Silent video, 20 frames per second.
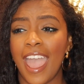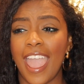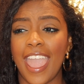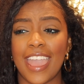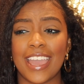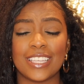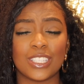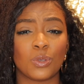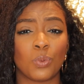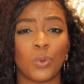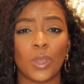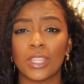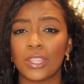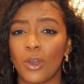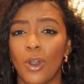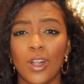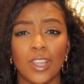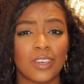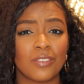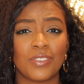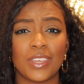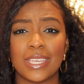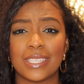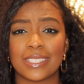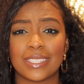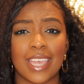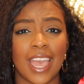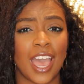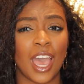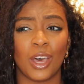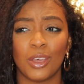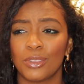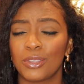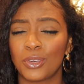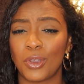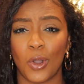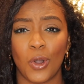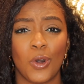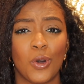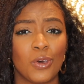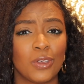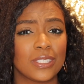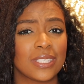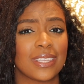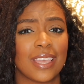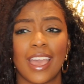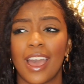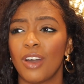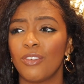And with all of these health goals,